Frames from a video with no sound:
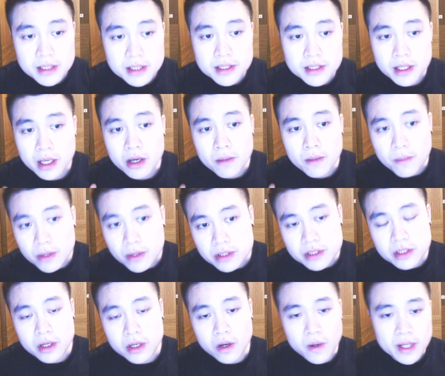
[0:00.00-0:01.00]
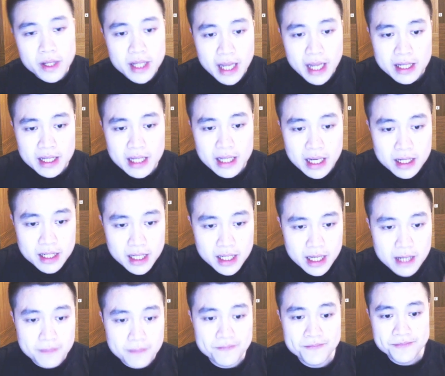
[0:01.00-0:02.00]
secure puts on
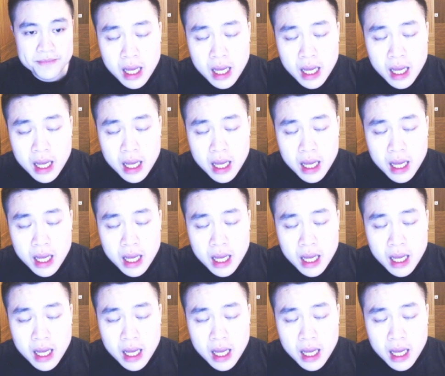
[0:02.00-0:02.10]
NNDM.